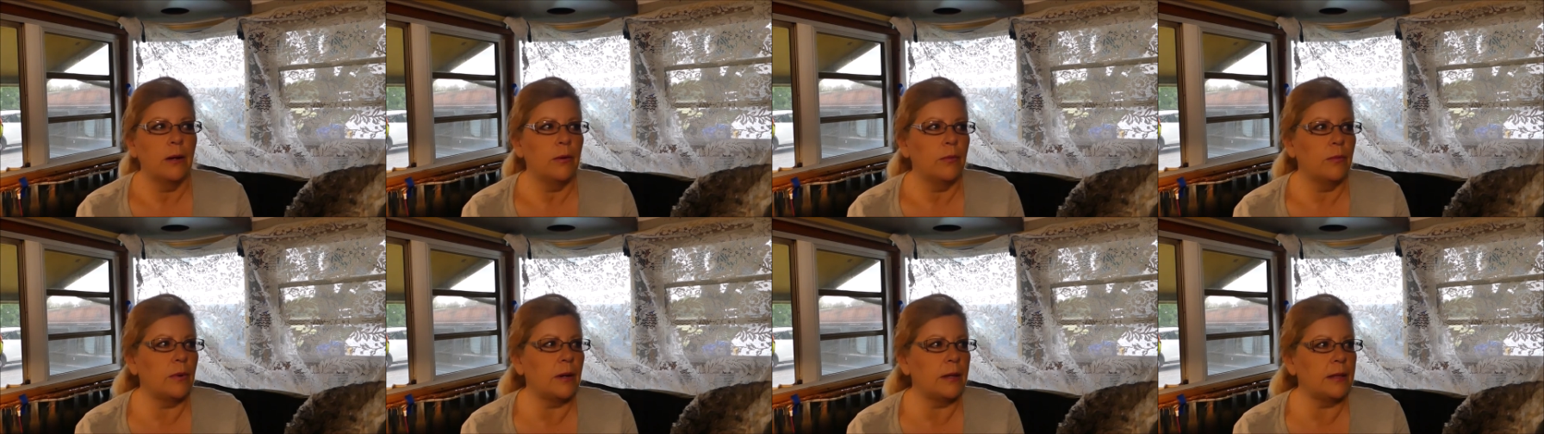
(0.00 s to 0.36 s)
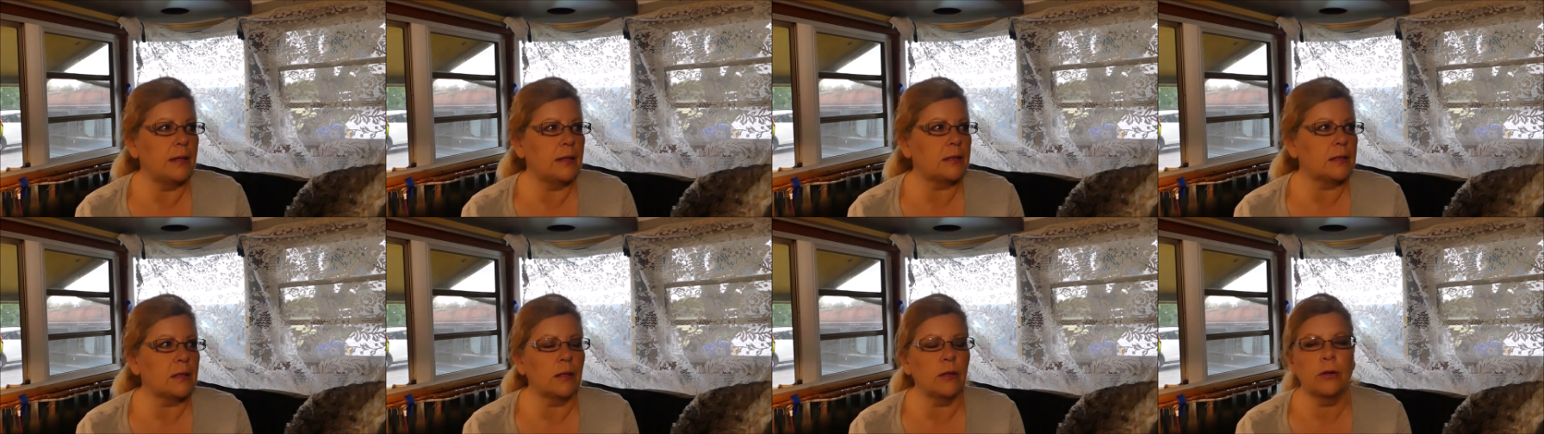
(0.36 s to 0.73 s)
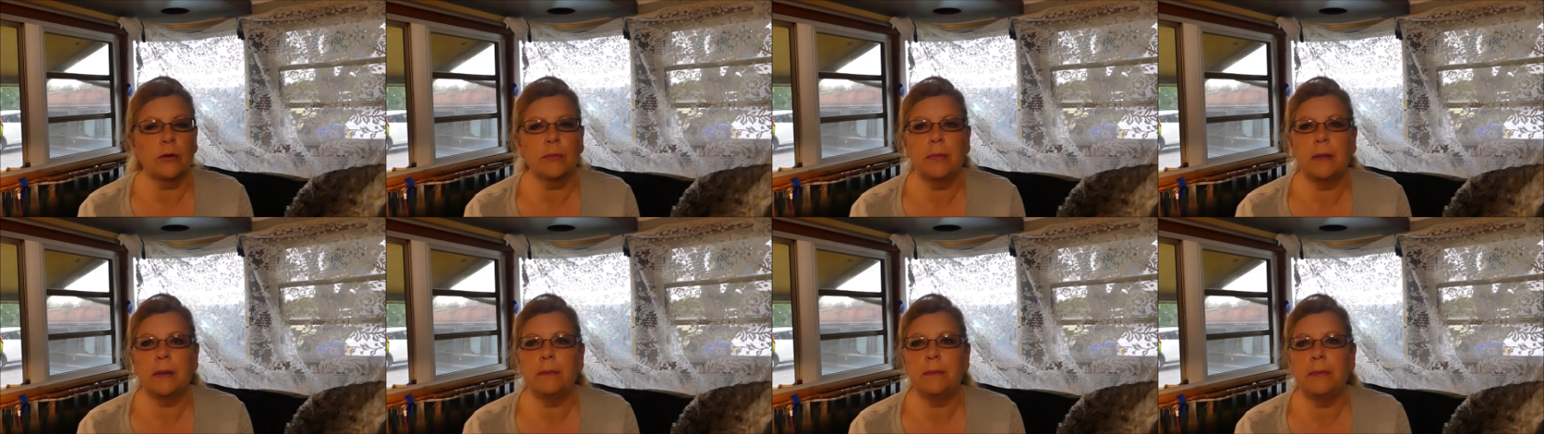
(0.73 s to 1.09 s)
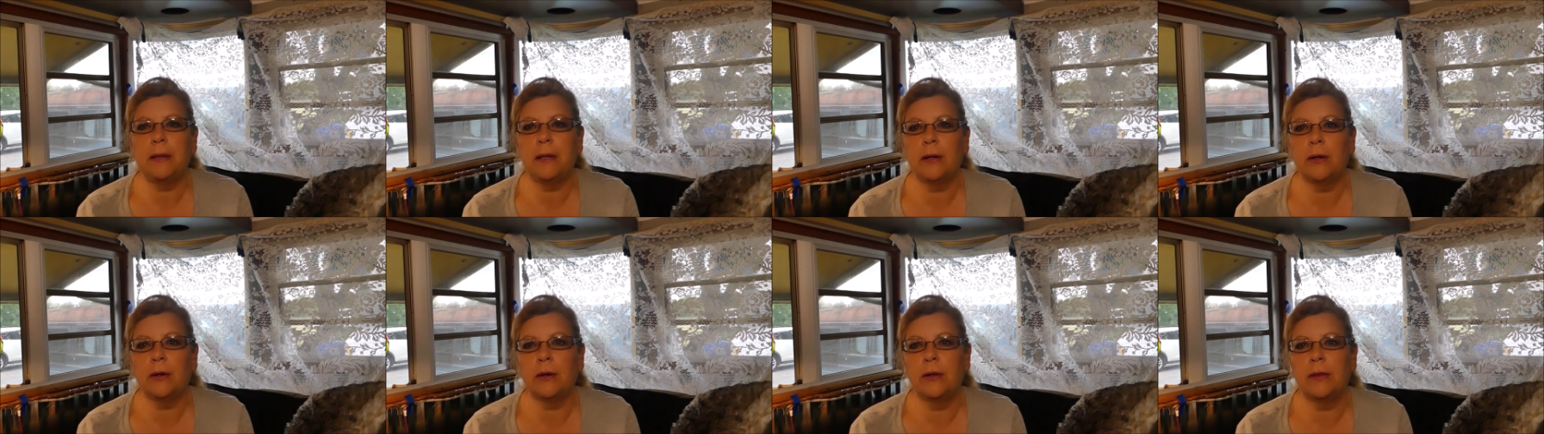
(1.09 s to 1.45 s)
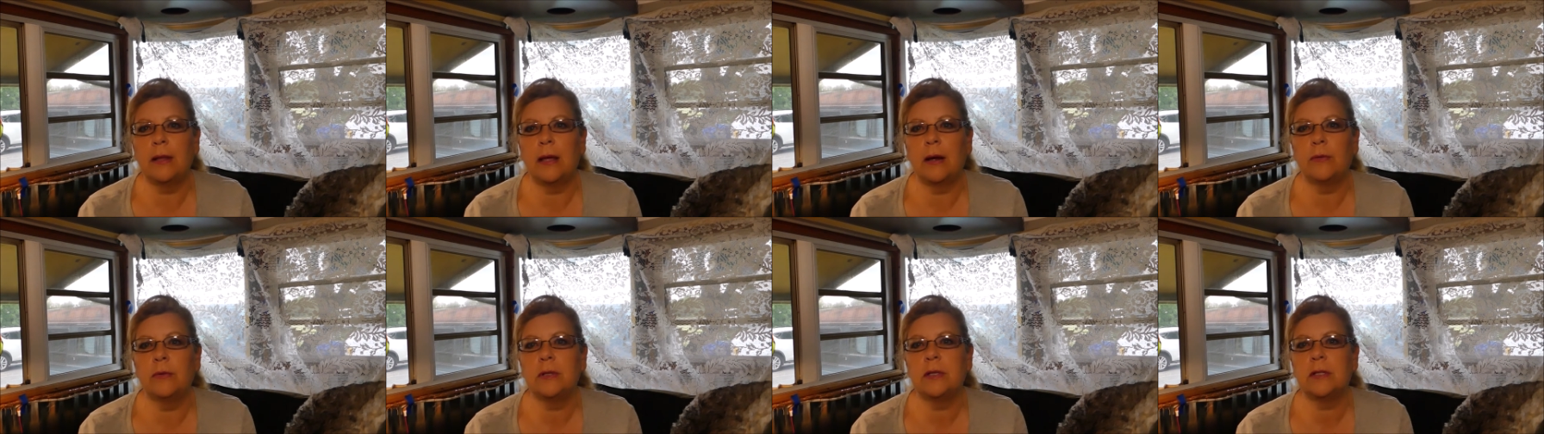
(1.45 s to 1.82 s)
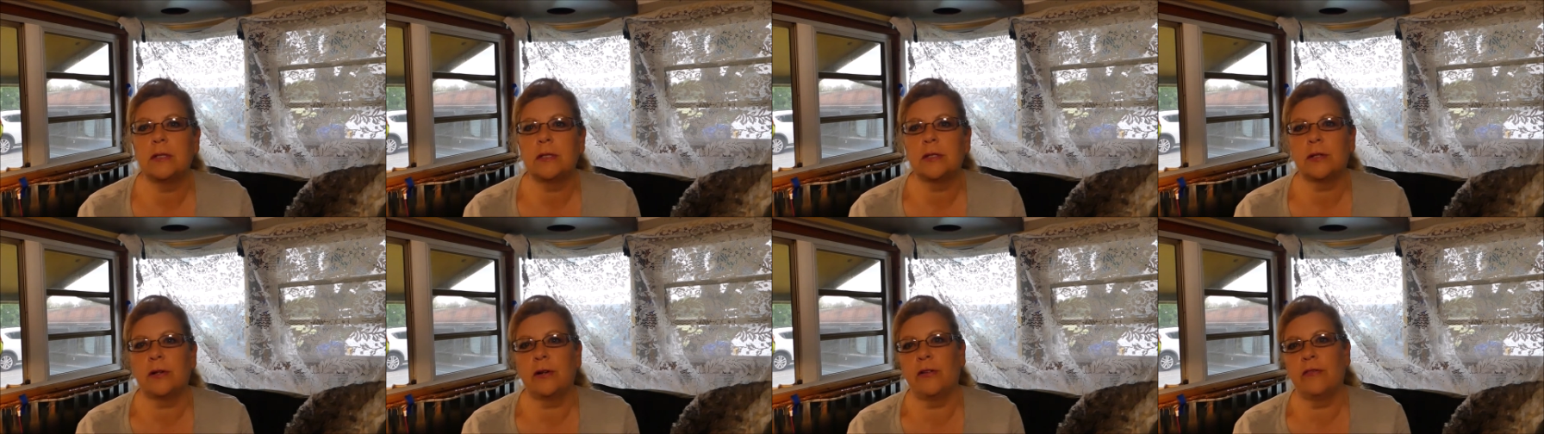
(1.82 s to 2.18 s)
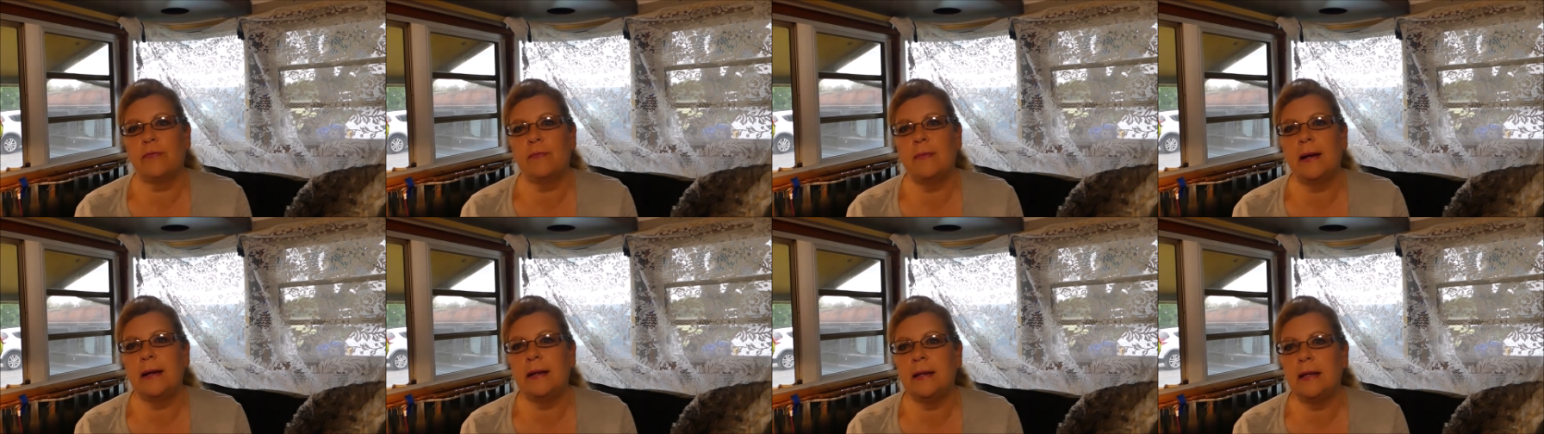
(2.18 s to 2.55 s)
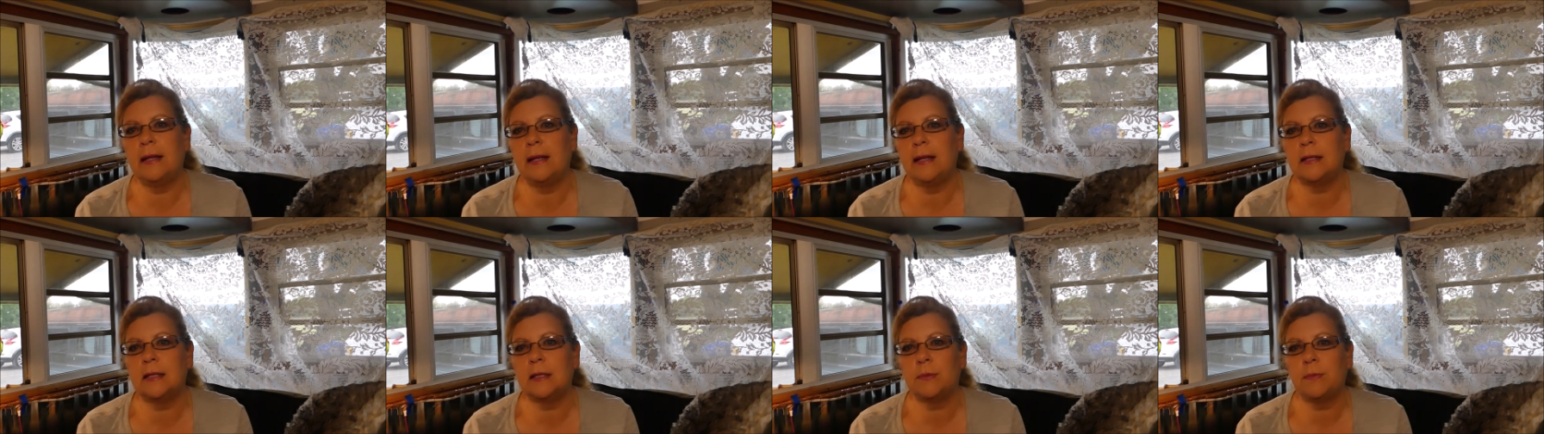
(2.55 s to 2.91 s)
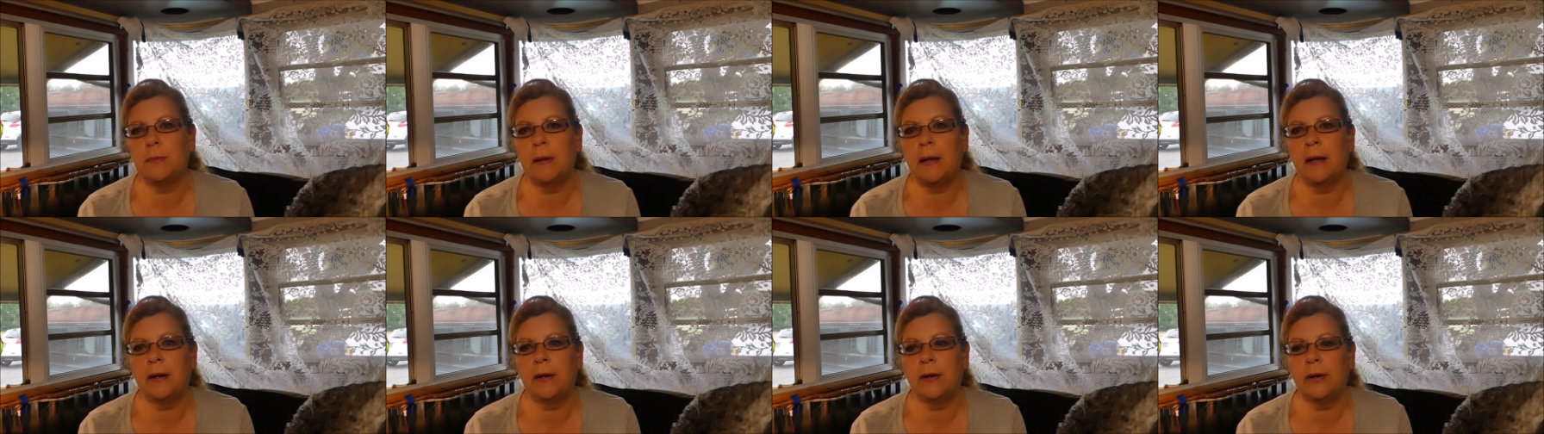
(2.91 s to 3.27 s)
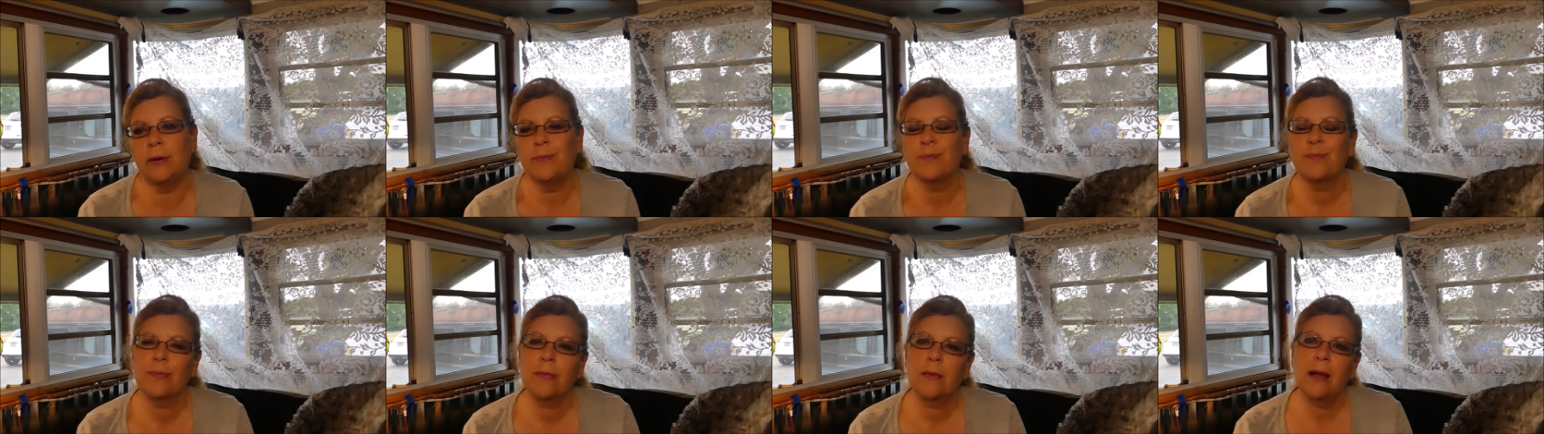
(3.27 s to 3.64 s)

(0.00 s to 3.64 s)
one that's a little bit bigger and that would serve my needs better.